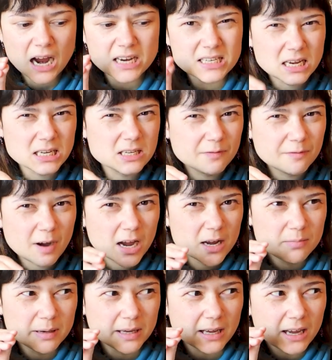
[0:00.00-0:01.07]

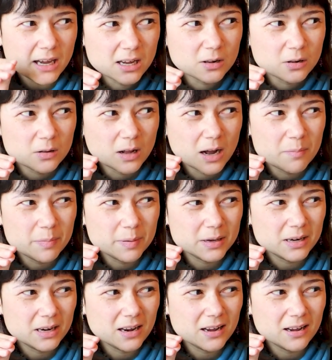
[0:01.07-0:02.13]
identifiably ill but